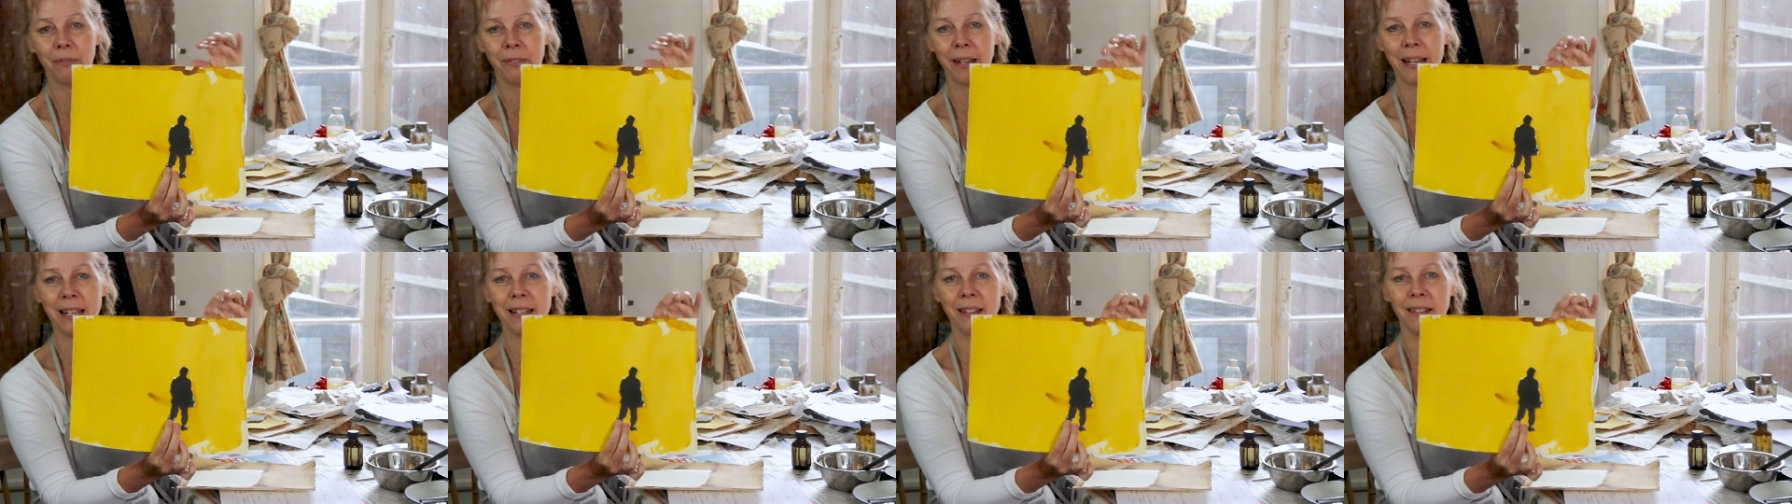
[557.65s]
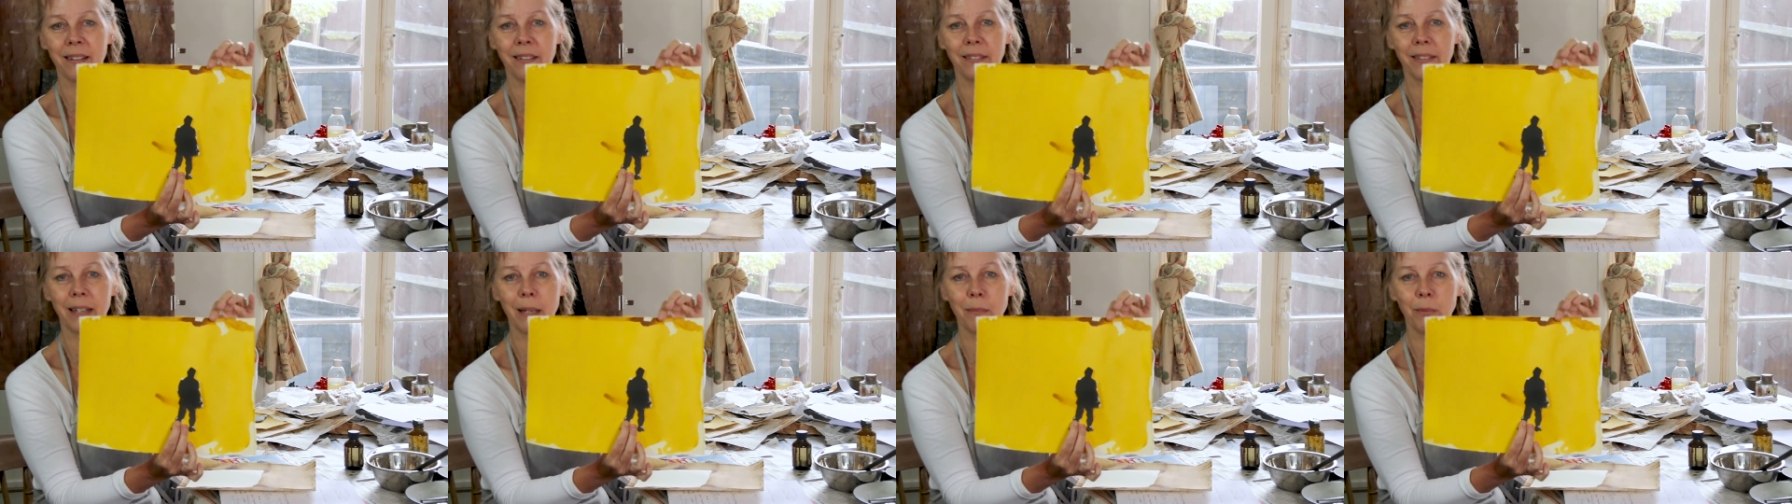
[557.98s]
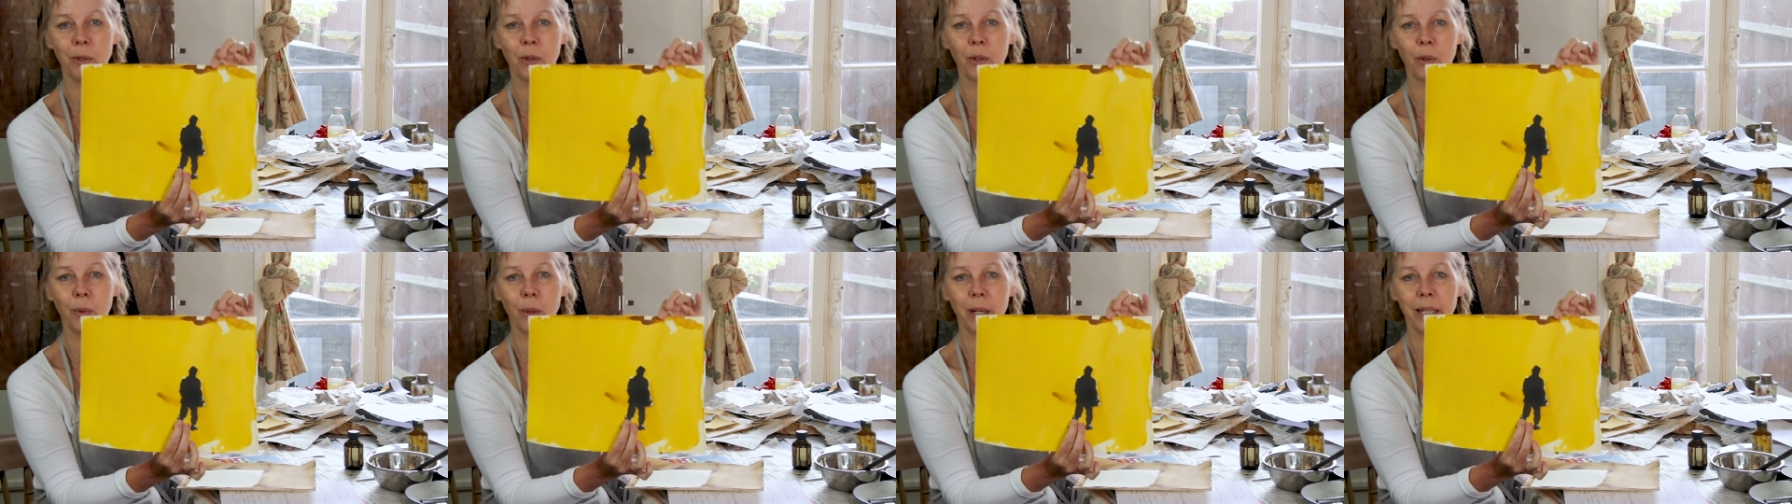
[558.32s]
vacant, I'm
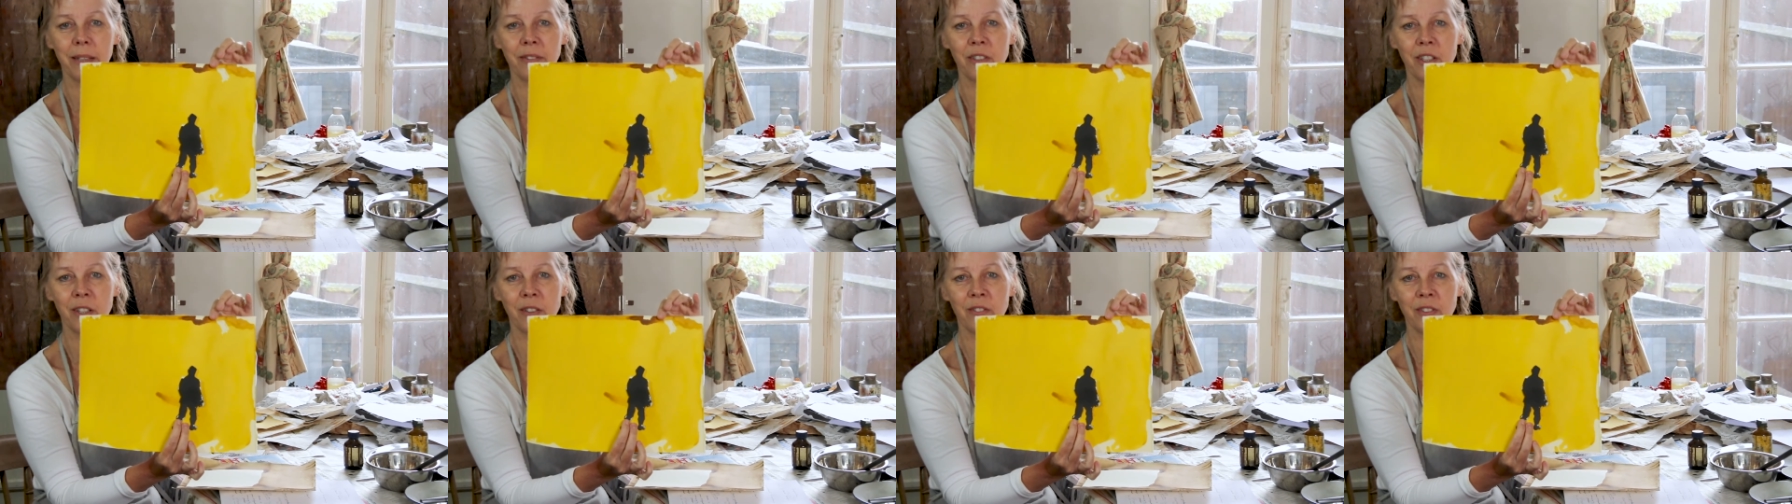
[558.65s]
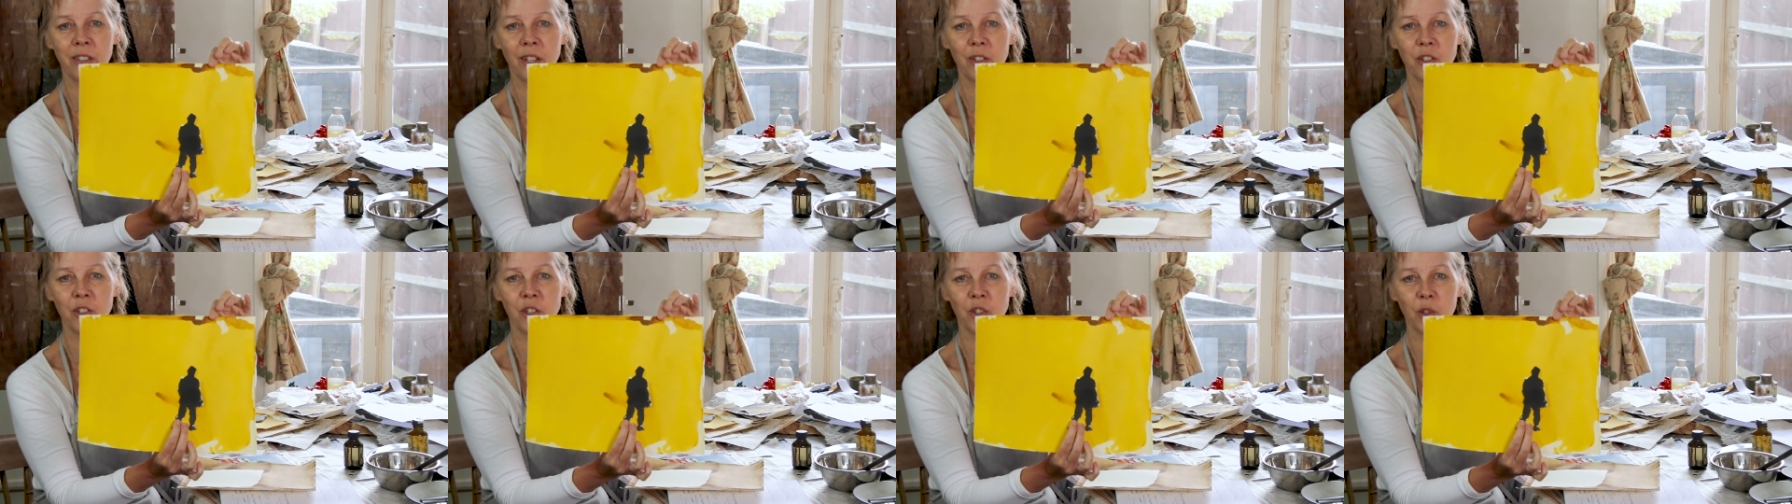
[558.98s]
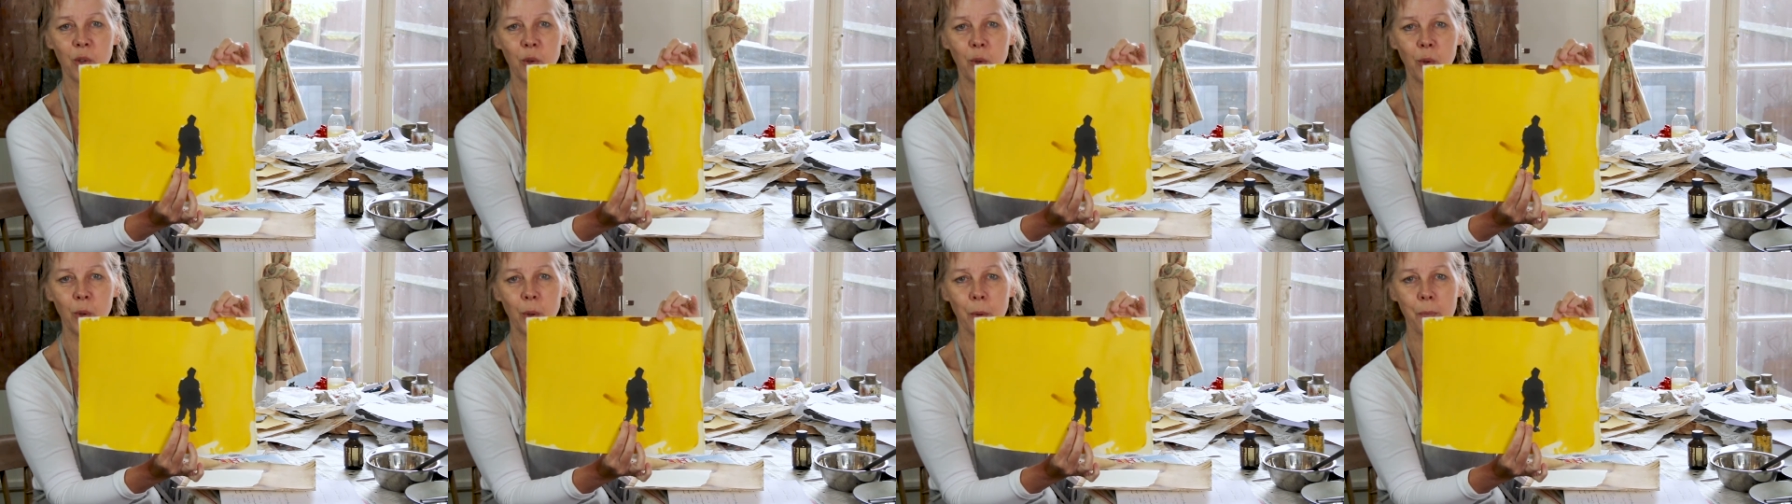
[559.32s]
not quite so
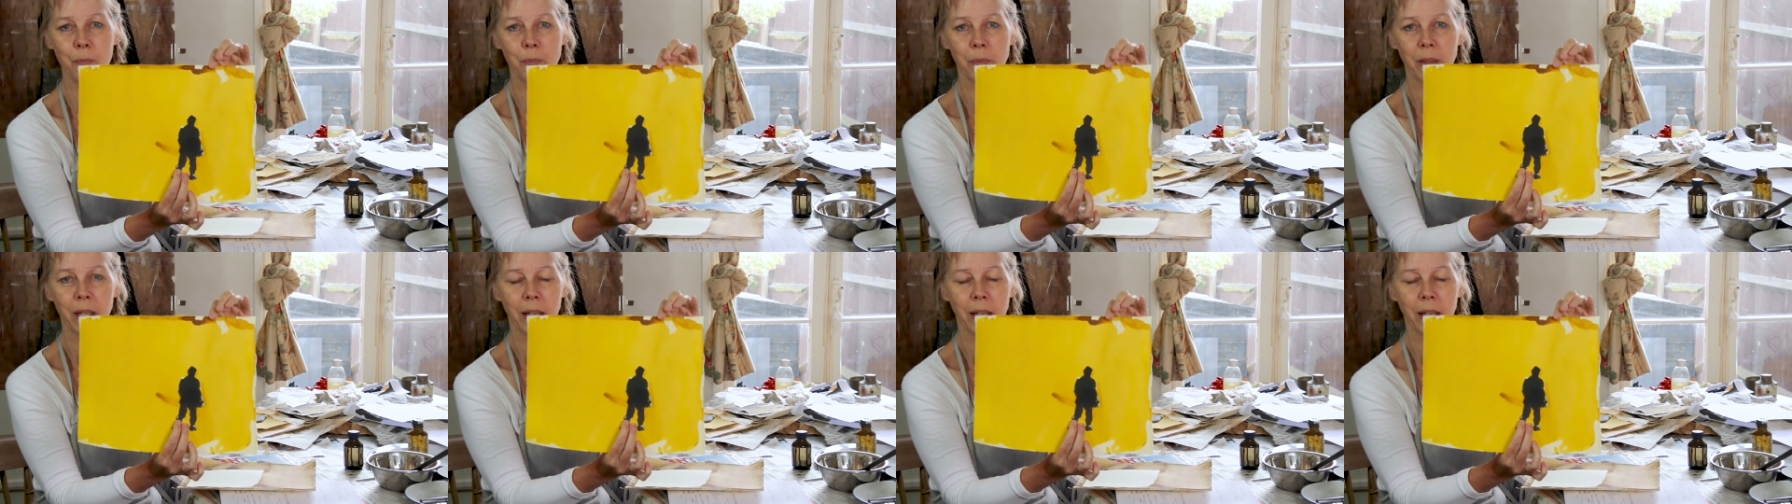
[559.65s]
sure.